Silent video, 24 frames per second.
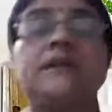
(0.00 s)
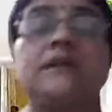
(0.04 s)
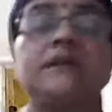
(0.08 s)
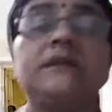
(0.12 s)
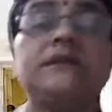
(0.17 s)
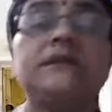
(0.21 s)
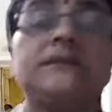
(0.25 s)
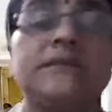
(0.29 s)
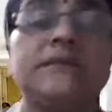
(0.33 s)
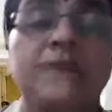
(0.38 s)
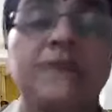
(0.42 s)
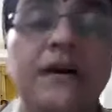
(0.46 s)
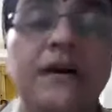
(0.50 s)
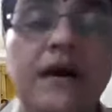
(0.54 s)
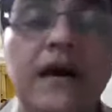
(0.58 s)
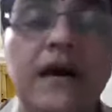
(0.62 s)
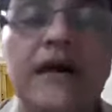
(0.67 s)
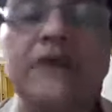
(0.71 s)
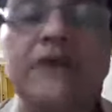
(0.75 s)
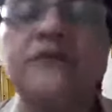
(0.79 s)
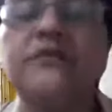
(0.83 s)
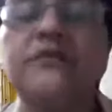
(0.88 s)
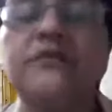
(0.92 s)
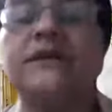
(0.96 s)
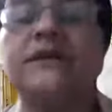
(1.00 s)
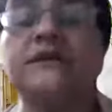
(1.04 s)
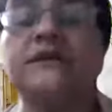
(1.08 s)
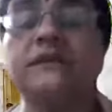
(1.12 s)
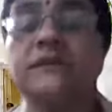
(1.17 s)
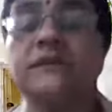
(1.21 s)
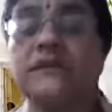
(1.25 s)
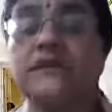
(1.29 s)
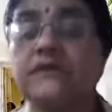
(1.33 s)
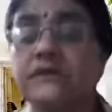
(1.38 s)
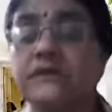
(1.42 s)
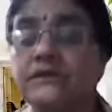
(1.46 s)
means blood which
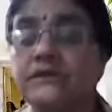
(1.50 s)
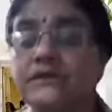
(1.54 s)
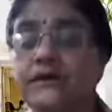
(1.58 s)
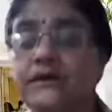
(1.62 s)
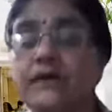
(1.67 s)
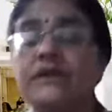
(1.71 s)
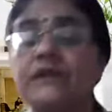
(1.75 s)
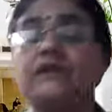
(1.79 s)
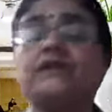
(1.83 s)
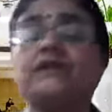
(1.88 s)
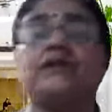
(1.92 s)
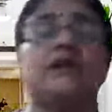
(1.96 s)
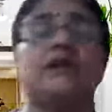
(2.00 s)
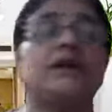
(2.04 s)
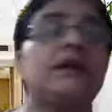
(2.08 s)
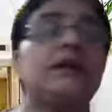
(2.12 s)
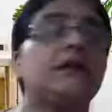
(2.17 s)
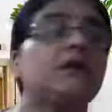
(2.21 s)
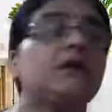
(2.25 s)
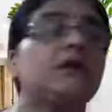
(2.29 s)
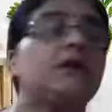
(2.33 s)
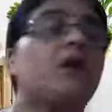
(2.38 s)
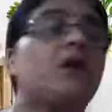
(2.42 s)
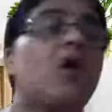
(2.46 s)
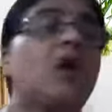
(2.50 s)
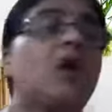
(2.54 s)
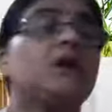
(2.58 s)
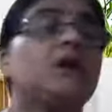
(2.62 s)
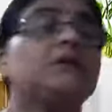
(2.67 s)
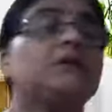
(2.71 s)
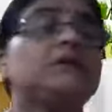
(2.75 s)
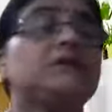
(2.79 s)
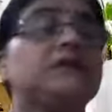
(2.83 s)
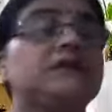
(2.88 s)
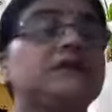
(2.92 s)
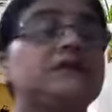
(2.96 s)
is rich in
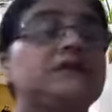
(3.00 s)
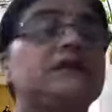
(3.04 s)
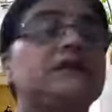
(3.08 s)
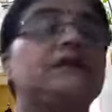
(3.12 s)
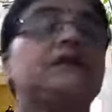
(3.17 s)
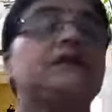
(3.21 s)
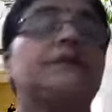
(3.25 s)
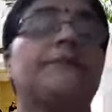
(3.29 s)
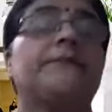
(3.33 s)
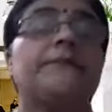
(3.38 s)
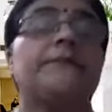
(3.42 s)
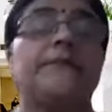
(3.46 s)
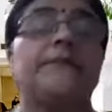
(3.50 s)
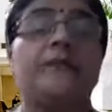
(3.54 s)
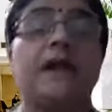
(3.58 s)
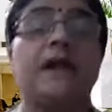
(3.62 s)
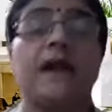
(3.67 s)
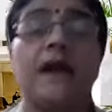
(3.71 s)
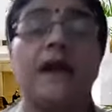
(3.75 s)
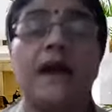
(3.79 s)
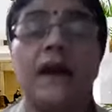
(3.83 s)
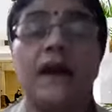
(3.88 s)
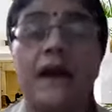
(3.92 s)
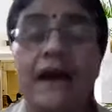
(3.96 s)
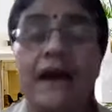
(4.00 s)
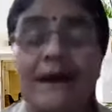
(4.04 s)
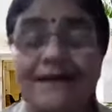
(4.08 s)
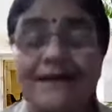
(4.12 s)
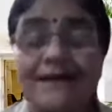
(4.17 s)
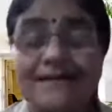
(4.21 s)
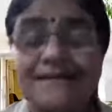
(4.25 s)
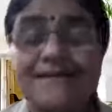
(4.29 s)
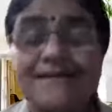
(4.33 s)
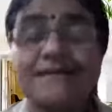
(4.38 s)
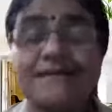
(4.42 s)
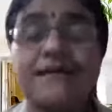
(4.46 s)
oxygen.
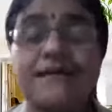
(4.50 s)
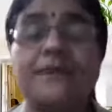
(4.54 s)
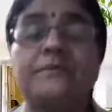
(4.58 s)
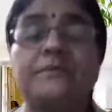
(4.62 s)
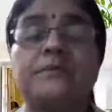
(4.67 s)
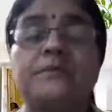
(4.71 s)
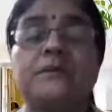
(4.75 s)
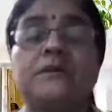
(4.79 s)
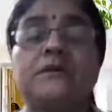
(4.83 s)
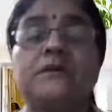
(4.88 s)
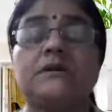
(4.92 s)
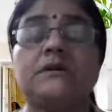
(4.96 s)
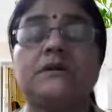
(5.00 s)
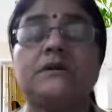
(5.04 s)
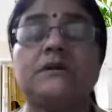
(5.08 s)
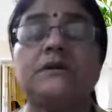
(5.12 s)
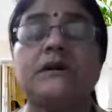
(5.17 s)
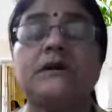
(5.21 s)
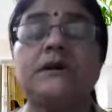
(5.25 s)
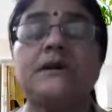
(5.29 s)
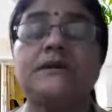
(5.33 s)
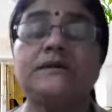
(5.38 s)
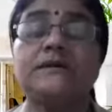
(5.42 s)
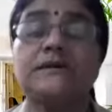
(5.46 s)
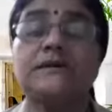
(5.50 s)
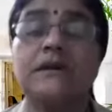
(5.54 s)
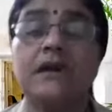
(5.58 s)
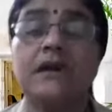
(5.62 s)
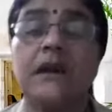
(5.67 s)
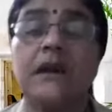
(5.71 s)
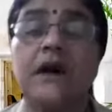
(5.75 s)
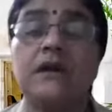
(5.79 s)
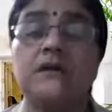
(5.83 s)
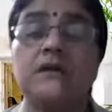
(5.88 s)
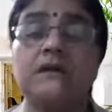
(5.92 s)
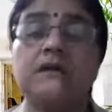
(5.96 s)
Except there is
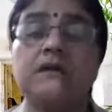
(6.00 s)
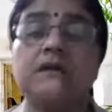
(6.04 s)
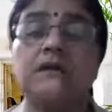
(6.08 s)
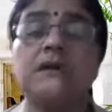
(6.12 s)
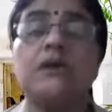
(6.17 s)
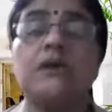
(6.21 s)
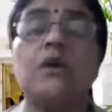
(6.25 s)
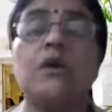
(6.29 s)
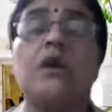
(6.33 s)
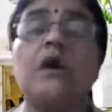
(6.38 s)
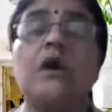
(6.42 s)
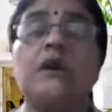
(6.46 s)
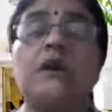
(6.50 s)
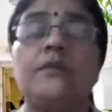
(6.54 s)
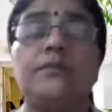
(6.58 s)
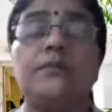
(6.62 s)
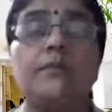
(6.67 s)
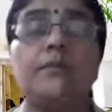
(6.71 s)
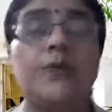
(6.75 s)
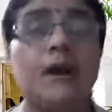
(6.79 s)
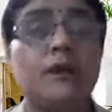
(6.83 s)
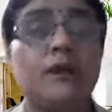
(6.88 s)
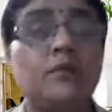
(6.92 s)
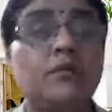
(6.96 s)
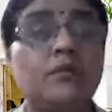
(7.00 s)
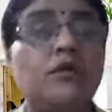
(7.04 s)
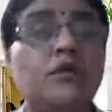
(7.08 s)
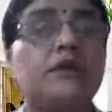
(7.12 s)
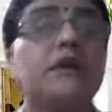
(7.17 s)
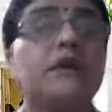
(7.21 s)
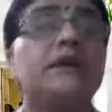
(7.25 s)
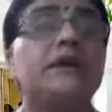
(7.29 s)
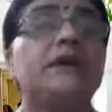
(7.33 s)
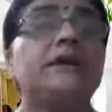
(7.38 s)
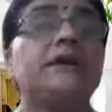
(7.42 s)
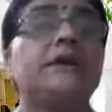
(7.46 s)
an artery called
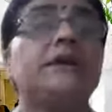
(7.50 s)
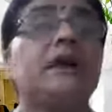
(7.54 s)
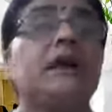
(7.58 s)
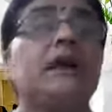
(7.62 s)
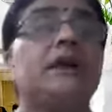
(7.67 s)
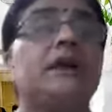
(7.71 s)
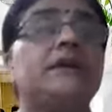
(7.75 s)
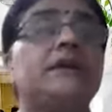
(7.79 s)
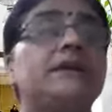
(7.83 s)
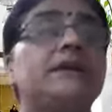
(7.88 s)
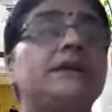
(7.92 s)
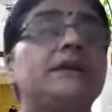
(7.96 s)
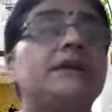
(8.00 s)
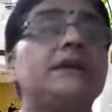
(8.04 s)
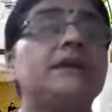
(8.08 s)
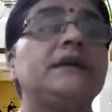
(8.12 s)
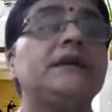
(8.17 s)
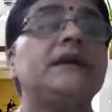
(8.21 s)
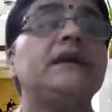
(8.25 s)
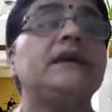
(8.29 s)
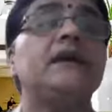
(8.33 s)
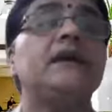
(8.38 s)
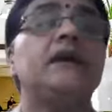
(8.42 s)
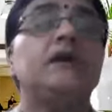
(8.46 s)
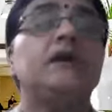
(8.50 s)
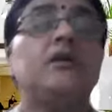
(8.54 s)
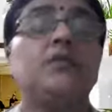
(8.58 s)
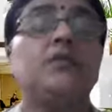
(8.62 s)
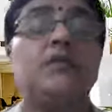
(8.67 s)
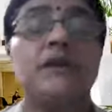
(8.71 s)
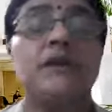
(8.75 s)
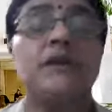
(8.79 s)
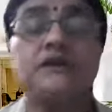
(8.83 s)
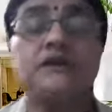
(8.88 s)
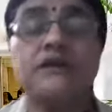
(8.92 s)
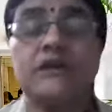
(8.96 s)
pulmonary artery
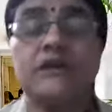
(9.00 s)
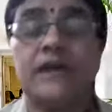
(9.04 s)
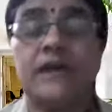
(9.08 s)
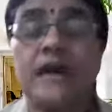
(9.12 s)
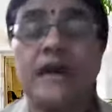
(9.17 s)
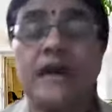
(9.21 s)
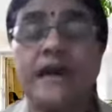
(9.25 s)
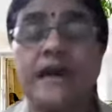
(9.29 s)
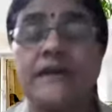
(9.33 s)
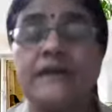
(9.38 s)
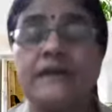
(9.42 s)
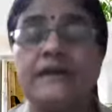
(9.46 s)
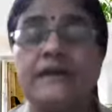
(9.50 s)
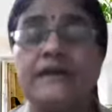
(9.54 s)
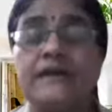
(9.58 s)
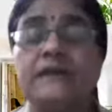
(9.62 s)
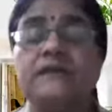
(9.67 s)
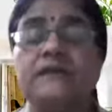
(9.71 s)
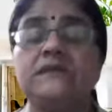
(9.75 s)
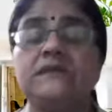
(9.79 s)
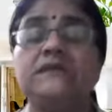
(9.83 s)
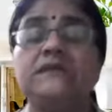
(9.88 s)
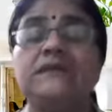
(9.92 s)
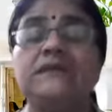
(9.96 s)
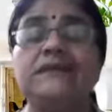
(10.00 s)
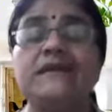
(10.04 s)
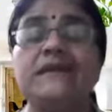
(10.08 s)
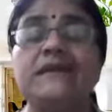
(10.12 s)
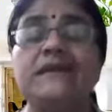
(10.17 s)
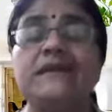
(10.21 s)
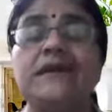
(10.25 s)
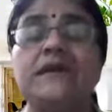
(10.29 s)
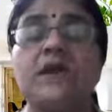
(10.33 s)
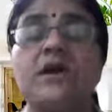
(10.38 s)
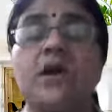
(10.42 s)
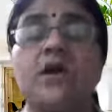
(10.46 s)
which carries
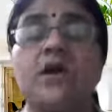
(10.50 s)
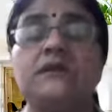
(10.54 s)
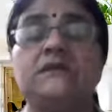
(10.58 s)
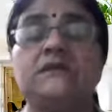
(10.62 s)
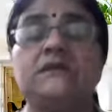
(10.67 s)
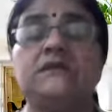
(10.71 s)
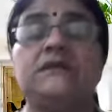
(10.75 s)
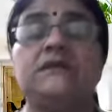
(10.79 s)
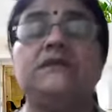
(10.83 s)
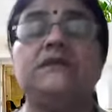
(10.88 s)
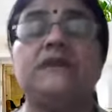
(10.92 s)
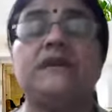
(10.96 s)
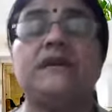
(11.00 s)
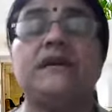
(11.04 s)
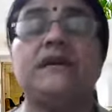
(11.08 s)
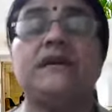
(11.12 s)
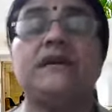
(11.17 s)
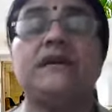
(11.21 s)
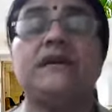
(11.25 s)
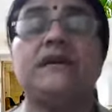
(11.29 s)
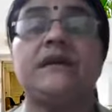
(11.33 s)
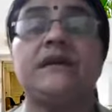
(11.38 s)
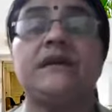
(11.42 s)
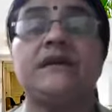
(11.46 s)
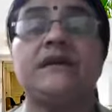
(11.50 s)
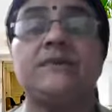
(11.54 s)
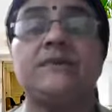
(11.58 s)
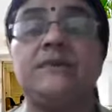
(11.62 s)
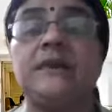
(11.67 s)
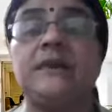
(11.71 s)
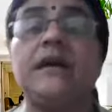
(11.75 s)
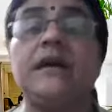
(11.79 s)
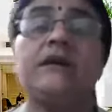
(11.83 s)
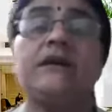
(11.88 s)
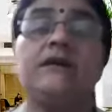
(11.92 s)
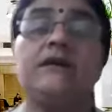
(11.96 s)
deoxygenated
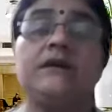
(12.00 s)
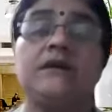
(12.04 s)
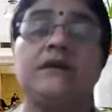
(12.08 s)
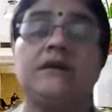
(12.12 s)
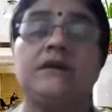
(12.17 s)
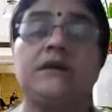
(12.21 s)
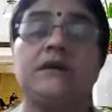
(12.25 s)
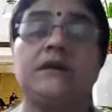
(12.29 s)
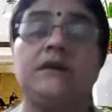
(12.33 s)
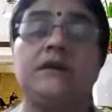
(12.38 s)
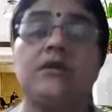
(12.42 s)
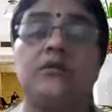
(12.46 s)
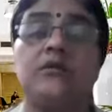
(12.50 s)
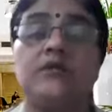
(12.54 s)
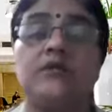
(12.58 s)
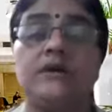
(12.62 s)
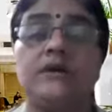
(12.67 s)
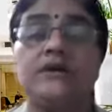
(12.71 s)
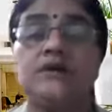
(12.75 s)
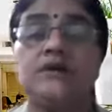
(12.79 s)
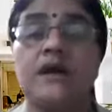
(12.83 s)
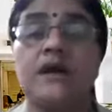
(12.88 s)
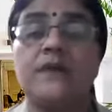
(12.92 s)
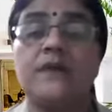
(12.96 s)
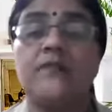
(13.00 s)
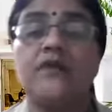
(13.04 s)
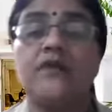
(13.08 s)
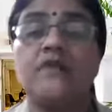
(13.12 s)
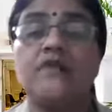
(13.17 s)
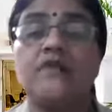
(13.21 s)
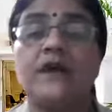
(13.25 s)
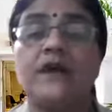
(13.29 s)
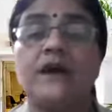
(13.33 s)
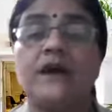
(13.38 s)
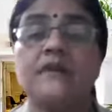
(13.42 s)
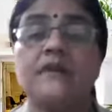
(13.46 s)
blood. Which type
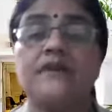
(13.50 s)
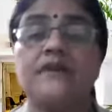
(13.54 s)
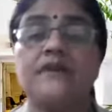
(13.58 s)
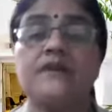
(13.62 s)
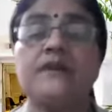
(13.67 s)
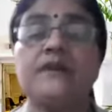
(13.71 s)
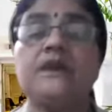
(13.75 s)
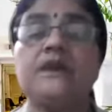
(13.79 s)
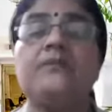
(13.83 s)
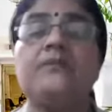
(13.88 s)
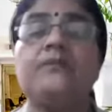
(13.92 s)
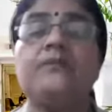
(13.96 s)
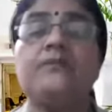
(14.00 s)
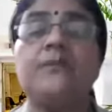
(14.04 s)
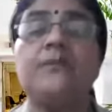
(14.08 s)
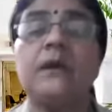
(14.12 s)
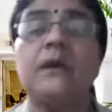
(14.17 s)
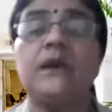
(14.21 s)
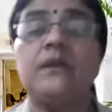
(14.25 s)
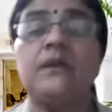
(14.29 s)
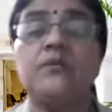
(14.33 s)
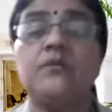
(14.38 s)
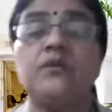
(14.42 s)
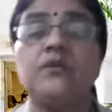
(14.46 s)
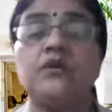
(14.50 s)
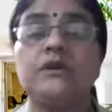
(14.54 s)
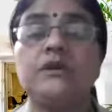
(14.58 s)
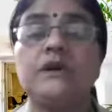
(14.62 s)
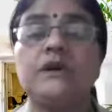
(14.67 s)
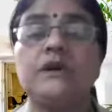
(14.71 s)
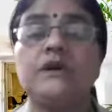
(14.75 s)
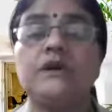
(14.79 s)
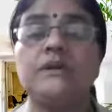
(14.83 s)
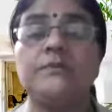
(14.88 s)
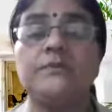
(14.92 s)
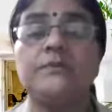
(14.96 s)
of artery?
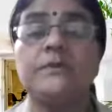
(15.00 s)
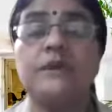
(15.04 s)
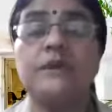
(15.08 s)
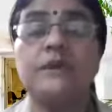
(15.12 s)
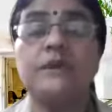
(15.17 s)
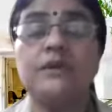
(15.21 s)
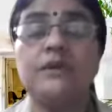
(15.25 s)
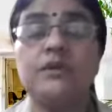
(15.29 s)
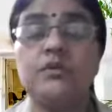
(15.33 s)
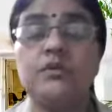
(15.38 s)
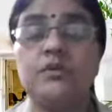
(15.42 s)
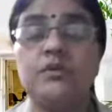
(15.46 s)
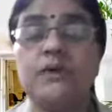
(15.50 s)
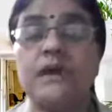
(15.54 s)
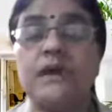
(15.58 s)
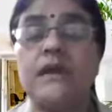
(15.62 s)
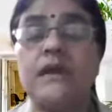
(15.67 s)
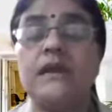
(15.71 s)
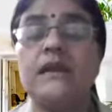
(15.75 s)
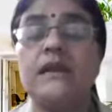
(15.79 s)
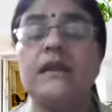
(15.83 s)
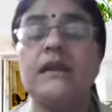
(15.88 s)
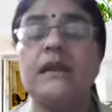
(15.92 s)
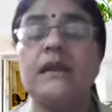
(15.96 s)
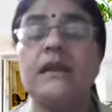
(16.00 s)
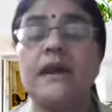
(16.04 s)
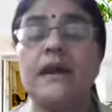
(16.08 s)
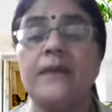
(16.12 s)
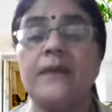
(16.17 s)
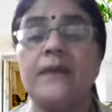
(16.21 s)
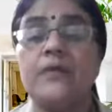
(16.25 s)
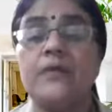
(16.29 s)
Pulmonary. Pulmonary.